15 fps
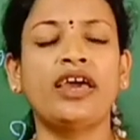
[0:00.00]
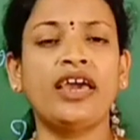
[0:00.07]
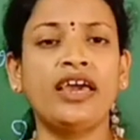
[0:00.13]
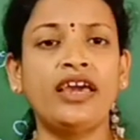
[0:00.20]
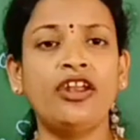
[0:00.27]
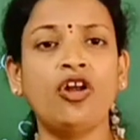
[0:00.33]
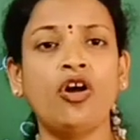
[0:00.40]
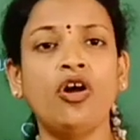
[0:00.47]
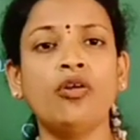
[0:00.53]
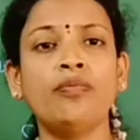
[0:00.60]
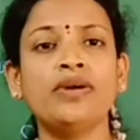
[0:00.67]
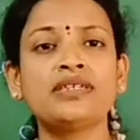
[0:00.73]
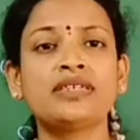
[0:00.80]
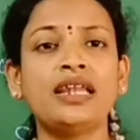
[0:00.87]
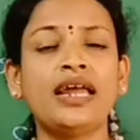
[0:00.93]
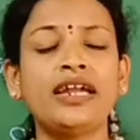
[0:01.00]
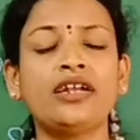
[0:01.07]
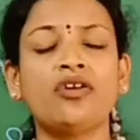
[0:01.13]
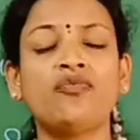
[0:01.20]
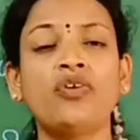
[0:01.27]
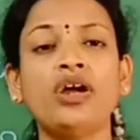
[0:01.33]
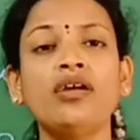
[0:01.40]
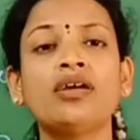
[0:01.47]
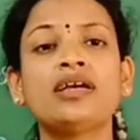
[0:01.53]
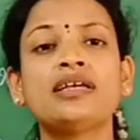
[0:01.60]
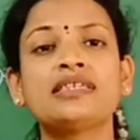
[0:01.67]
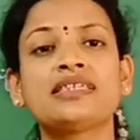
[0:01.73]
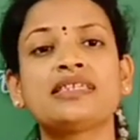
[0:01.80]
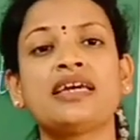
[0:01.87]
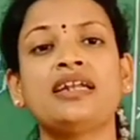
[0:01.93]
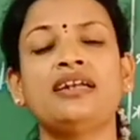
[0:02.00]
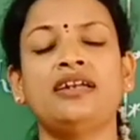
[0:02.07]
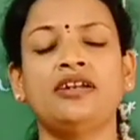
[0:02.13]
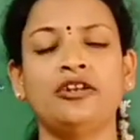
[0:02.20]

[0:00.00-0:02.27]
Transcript: enormous light of a sun.